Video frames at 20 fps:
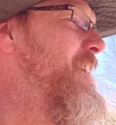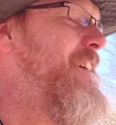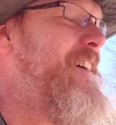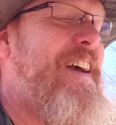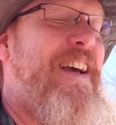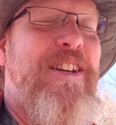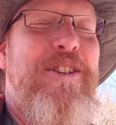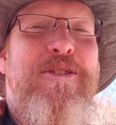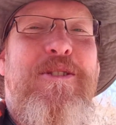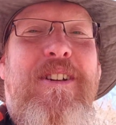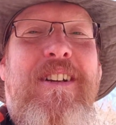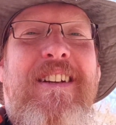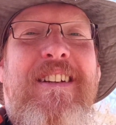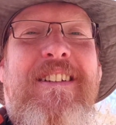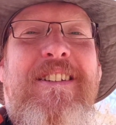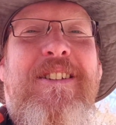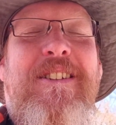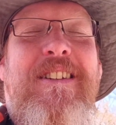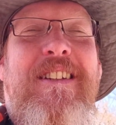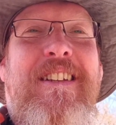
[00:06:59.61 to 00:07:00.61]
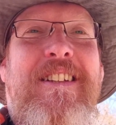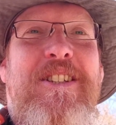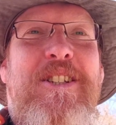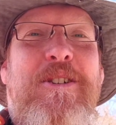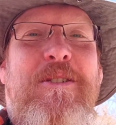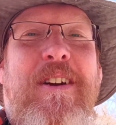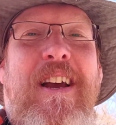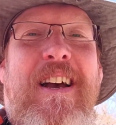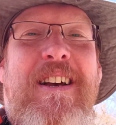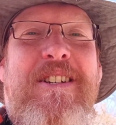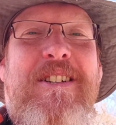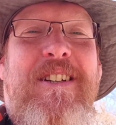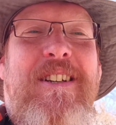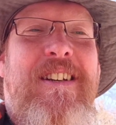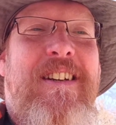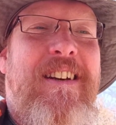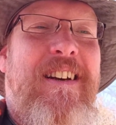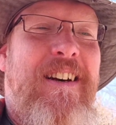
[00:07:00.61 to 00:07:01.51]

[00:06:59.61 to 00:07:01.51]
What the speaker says: entry into the geocaching